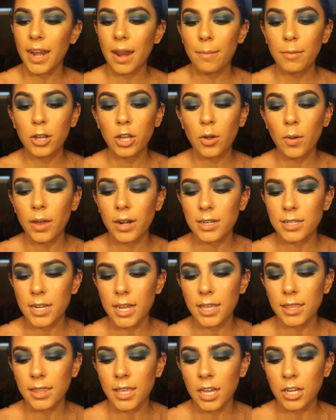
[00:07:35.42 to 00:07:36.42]
And I'm going to go ahead and
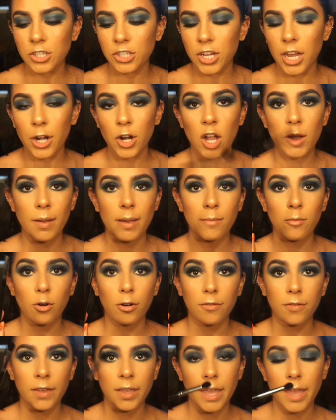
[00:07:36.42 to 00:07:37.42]
take that shadow on my
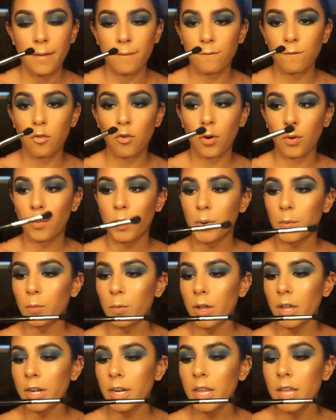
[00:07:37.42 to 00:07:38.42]
Morphe
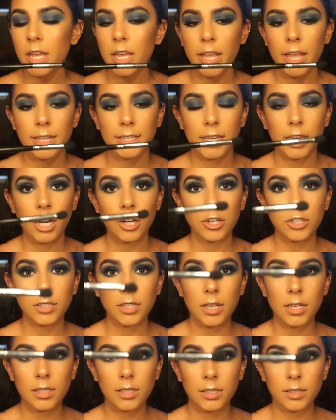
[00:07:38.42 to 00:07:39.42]
M411. It's kind of just a